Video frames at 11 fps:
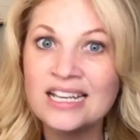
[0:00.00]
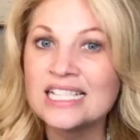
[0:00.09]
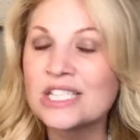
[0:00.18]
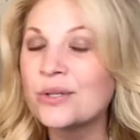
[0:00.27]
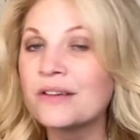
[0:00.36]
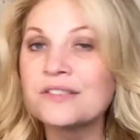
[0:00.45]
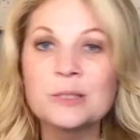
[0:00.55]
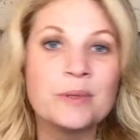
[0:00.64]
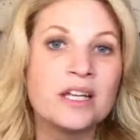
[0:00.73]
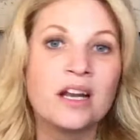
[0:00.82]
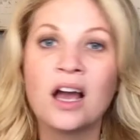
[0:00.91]
And so I've
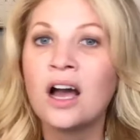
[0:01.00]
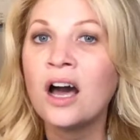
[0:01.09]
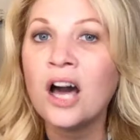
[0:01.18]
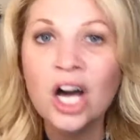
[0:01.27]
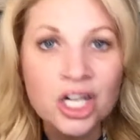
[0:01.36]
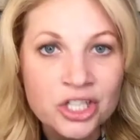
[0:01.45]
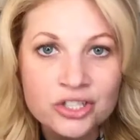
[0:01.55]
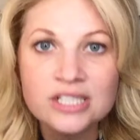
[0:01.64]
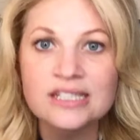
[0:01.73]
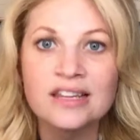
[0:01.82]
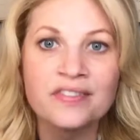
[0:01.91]
spent
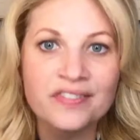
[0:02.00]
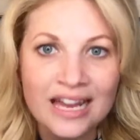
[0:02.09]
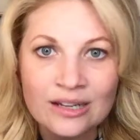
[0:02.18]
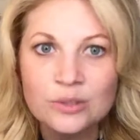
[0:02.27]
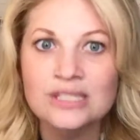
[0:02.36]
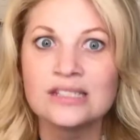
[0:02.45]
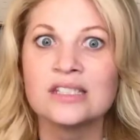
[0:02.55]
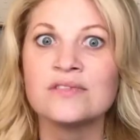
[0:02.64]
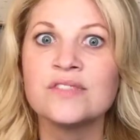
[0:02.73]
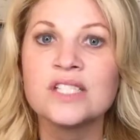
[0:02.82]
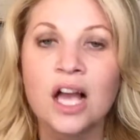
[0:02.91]
hundreds and thousands
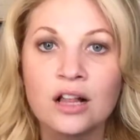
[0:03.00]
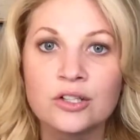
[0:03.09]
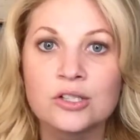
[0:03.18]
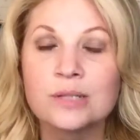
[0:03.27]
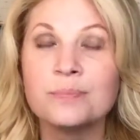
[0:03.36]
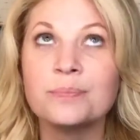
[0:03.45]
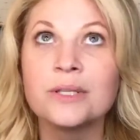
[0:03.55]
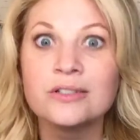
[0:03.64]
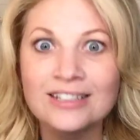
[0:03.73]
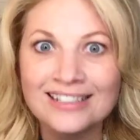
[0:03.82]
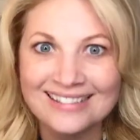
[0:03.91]
of dollars
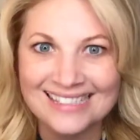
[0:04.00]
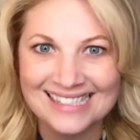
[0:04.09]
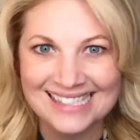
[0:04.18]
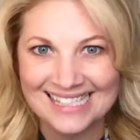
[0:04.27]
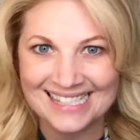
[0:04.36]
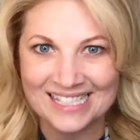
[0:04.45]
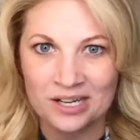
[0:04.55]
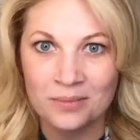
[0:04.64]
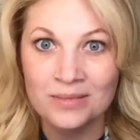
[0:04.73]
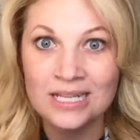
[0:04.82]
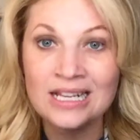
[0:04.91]
building this
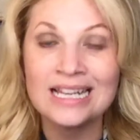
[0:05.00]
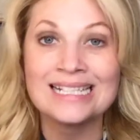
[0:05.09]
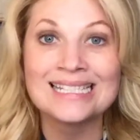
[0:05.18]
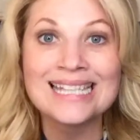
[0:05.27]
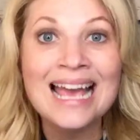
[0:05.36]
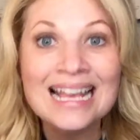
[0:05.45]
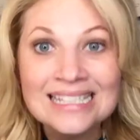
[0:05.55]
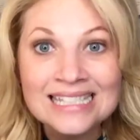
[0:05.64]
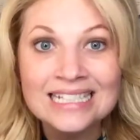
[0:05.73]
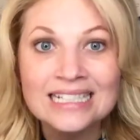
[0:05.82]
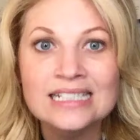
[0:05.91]
system and
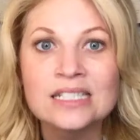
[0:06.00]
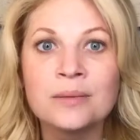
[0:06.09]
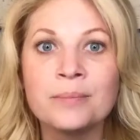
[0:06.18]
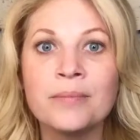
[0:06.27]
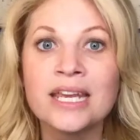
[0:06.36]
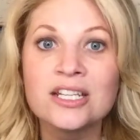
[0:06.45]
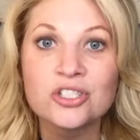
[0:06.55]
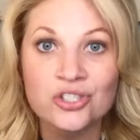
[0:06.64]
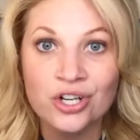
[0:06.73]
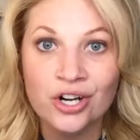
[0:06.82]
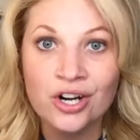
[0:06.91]
testing it to make
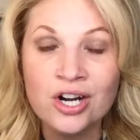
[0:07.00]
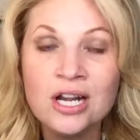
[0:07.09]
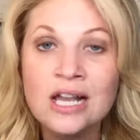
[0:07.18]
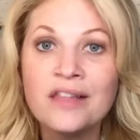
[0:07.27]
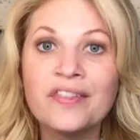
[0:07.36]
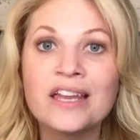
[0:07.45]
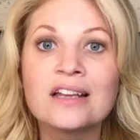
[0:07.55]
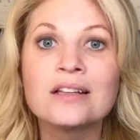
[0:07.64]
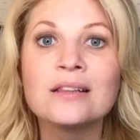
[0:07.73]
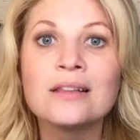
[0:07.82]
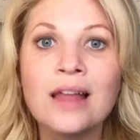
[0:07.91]
sure that
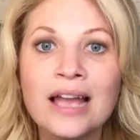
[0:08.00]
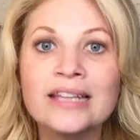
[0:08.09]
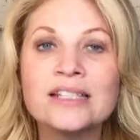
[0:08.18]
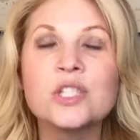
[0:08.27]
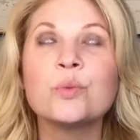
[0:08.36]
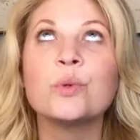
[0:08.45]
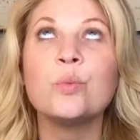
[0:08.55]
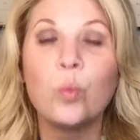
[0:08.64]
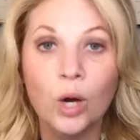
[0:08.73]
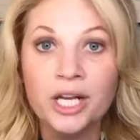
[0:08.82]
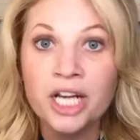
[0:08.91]
clients would
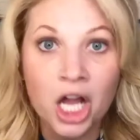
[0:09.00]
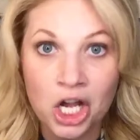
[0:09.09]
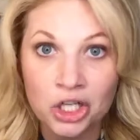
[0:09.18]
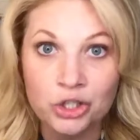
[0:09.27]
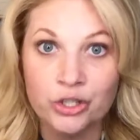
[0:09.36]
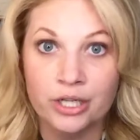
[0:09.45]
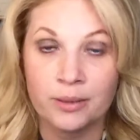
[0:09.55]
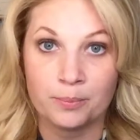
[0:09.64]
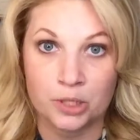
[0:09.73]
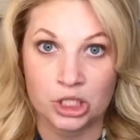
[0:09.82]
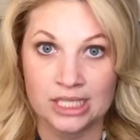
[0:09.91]

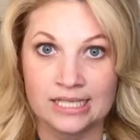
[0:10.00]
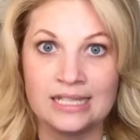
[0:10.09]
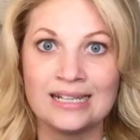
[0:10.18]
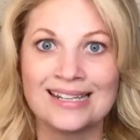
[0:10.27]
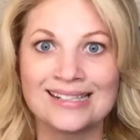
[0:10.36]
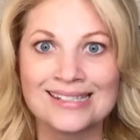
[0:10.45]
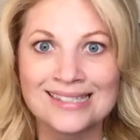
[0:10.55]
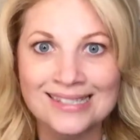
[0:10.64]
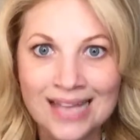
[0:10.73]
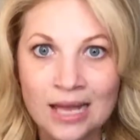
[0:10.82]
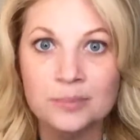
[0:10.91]
100%
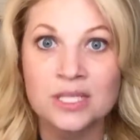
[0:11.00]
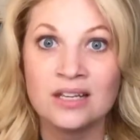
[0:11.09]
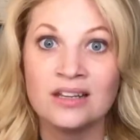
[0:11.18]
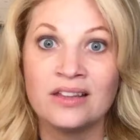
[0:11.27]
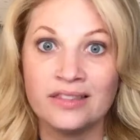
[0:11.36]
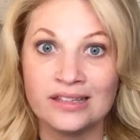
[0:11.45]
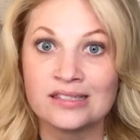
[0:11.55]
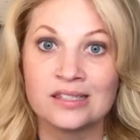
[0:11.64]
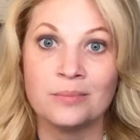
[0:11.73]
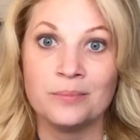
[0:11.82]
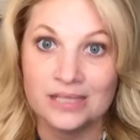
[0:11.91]
accept
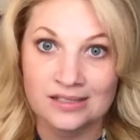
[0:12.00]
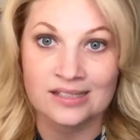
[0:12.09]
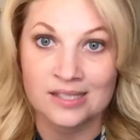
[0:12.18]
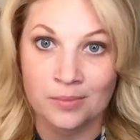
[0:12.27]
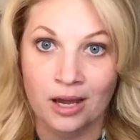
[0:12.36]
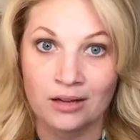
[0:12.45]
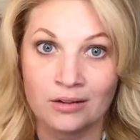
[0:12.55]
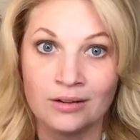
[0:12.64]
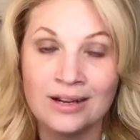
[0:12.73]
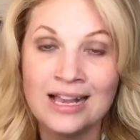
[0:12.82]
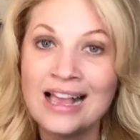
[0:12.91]
this business
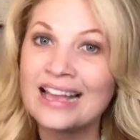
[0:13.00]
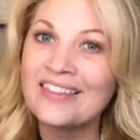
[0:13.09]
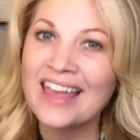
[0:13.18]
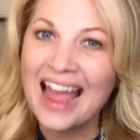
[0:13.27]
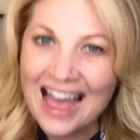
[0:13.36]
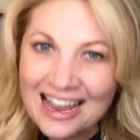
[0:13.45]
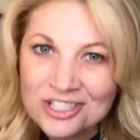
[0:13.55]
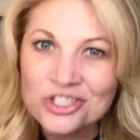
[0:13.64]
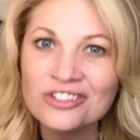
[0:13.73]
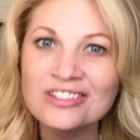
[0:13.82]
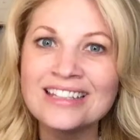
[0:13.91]
model. And they
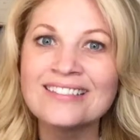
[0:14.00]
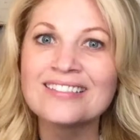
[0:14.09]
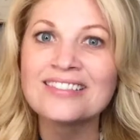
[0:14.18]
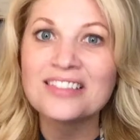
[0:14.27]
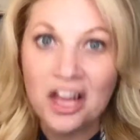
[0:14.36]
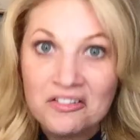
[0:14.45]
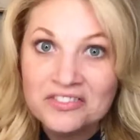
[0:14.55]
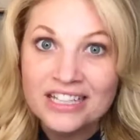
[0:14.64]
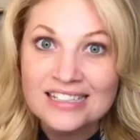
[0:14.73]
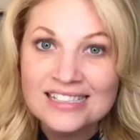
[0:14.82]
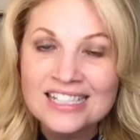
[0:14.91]
actually loved
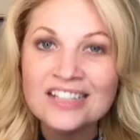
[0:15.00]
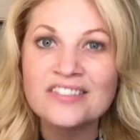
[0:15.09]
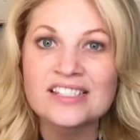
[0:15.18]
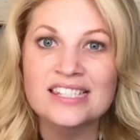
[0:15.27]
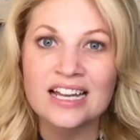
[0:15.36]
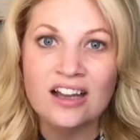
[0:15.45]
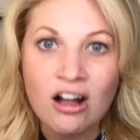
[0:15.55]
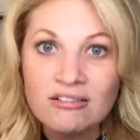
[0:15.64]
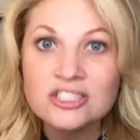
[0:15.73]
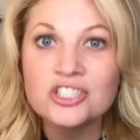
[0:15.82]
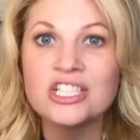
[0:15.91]
it. The
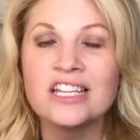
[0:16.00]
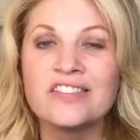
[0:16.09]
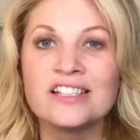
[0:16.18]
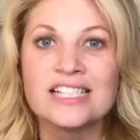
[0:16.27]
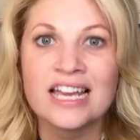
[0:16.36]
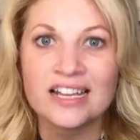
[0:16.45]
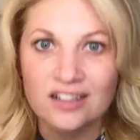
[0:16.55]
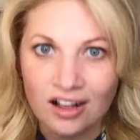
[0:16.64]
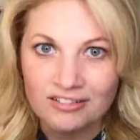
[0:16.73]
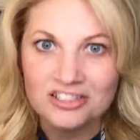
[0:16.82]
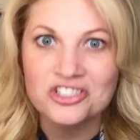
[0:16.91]
psychology and the
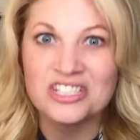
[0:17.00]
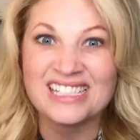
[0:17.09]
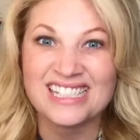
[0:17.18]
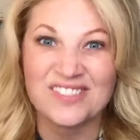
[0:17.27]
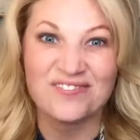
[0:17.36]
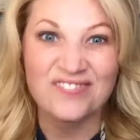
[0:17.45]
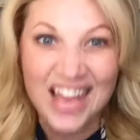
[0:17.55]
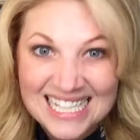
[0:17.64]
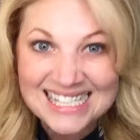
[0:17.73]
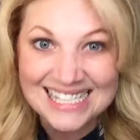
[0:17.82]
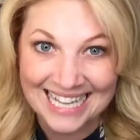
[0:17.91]
technology is
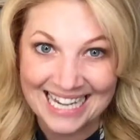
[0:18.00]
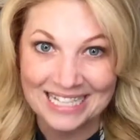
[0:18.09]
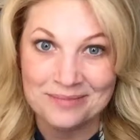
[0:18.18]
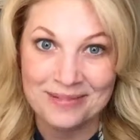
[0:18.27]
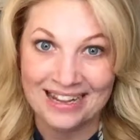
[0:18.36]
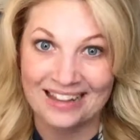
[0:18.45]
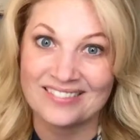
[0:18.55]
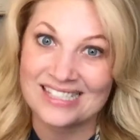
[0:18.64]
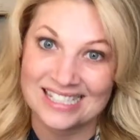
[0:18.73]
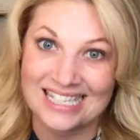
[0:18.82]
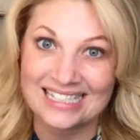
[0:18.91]
fascinating behind the
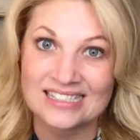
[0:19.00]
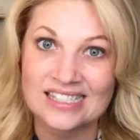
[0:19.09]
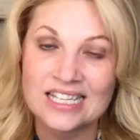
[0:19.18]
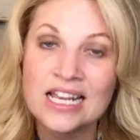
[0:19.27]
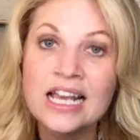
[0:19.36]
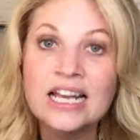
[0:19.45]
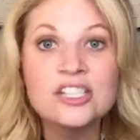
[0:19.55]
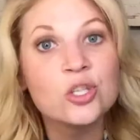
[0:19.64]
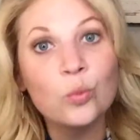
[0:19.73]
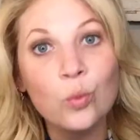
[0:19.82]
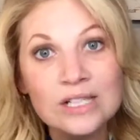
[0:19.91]
scenes. And
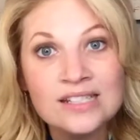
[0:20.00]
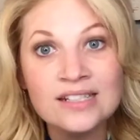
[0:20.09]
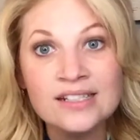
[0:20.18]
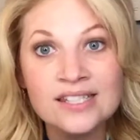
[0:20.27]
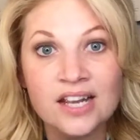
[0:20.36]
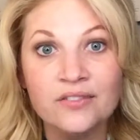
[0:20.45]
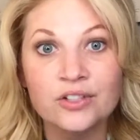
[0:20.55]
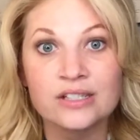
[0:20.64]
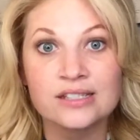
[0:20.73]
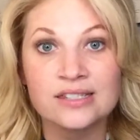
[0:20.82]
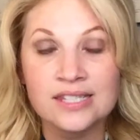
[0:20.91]
so once I discovered
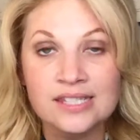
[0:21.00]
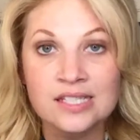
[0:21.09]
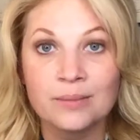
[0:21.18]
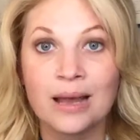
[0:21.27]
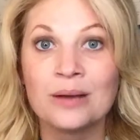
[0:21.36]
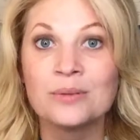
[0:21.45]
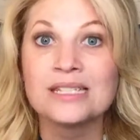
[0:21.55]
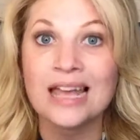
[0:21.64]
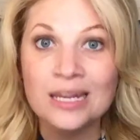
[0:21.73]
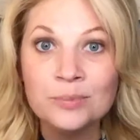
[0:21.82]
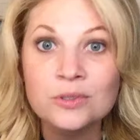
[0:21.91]
this system, I was
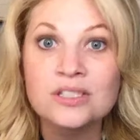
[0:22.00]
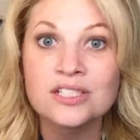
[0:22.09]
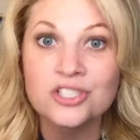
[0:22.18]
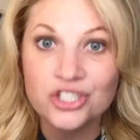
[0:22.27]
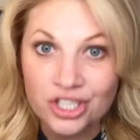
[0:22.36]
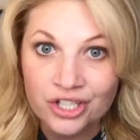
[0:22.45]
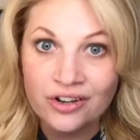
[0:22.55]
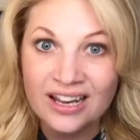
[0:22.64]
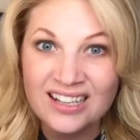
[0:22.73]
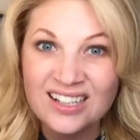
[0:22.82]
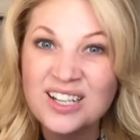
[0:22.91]
able to
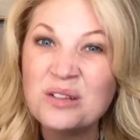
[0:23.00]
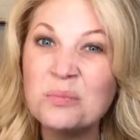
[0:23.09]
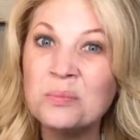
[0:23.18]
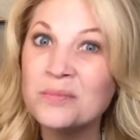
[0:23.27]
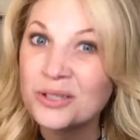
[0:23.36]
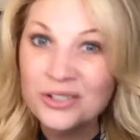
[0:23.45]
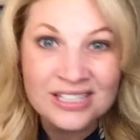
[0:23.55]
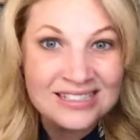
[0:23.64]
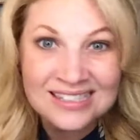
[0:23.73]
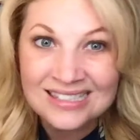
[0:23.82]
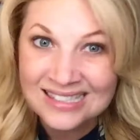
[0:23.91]
generate
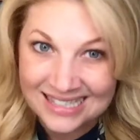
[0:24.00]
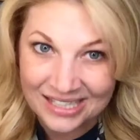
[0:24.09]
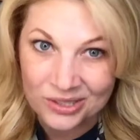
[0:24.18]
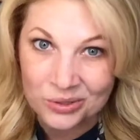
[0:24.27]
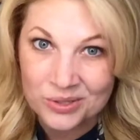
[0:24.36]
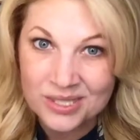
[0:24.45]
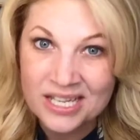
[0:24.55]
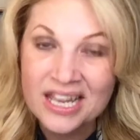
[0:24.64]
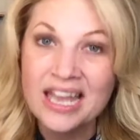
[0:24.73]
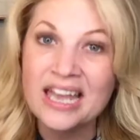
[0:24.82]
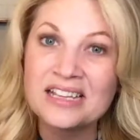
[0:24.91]
millions in sales
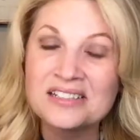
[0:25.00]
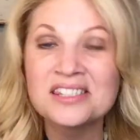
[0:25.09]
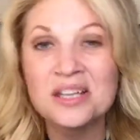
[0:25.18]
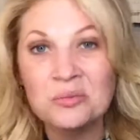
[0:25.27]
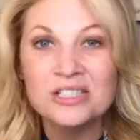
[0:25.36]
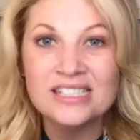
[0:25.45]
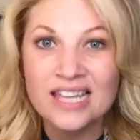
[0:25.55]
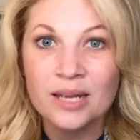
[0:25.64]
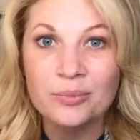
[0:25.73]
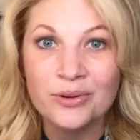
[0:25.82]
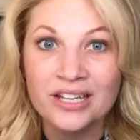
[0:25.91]
and some would
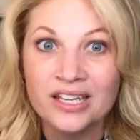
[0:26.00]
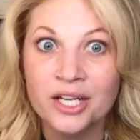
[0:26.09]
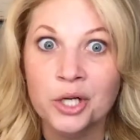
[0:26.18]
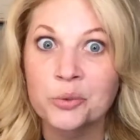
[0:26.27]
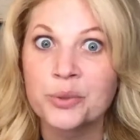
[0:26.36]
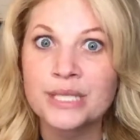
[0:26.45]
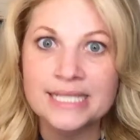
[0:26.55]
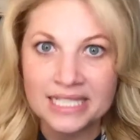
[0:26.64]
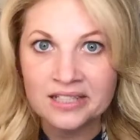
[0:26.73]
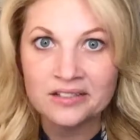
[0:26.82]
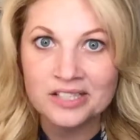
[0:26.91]
say bring in
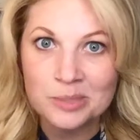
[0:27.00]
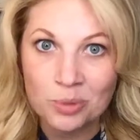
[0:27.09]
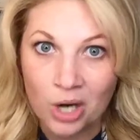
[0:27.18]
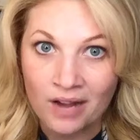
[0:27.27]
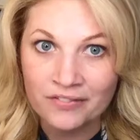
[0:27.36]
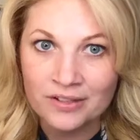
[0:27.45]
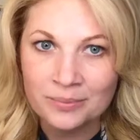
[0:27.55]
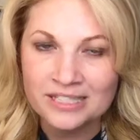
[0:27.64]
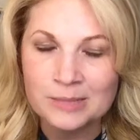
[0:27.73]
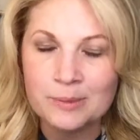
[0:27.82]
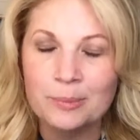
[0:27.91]
ridiculous profit, but
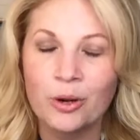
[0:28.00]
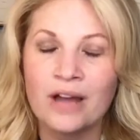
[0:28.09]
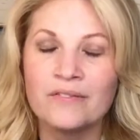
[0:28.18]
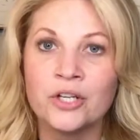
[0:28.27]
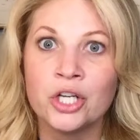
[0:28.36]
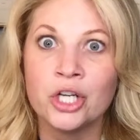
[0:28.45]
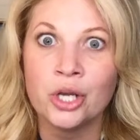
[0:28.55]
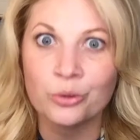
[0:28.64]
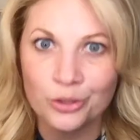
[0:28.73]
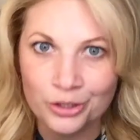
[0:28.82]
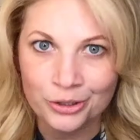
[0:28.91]
these people have
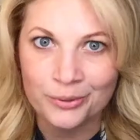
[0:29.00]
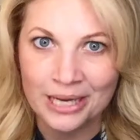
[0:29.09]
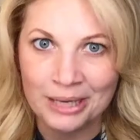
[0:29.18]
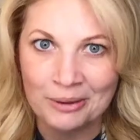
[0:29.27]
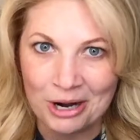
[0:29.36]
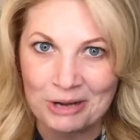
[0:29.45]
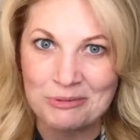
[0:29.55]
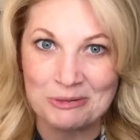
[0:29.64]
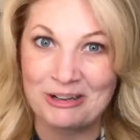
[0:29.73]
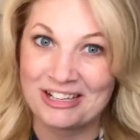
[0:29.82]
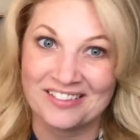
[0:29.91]
no clue how hard
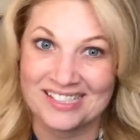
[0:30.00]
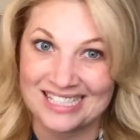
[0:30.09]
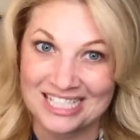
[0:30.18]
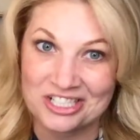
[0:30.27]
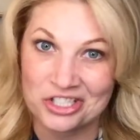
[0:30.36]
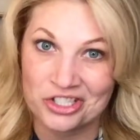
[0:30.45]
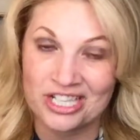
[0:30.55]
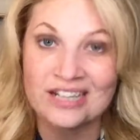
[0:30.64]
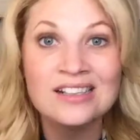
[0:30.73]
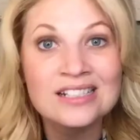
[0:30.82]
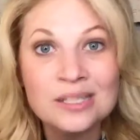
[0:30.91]
we work in this
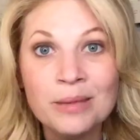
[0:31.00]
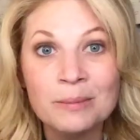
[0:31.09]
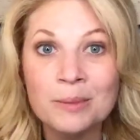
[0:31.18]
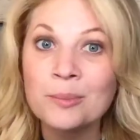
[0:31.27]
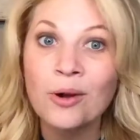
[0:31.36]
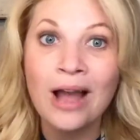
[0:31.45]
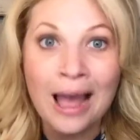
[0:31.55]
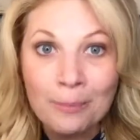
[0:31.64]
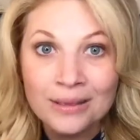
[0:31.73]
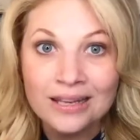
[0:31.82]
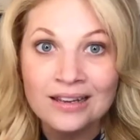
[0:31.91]
industry to make people
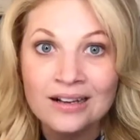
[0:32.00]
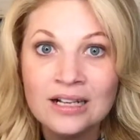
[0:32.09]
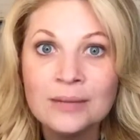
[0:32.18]
happy.